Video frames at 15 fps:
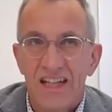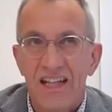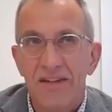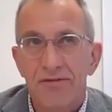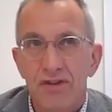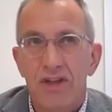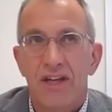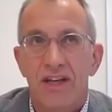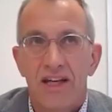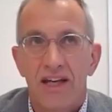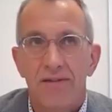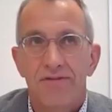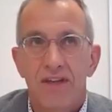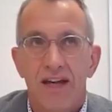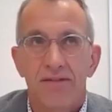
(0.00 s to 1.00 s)
if you
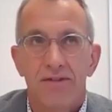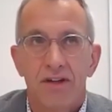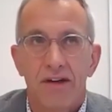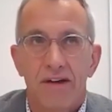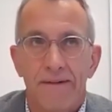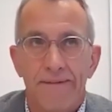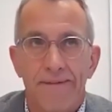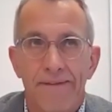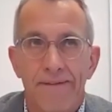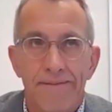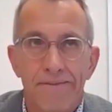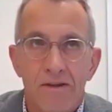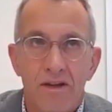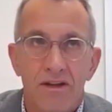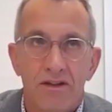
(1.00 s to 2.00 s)
if you have a, a,
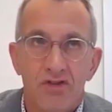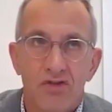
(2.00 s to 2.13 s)
a,